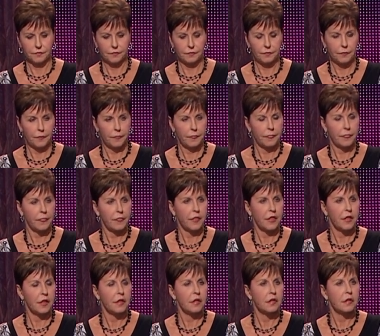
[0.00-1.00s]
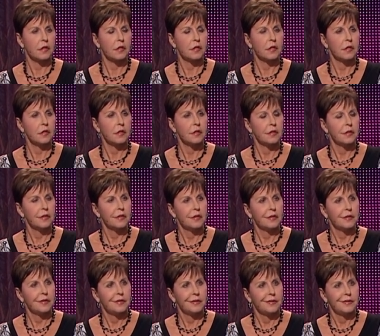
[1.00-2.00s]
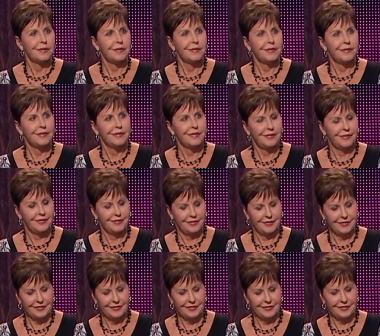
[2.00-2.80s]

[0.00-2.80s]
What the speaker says: [no speech]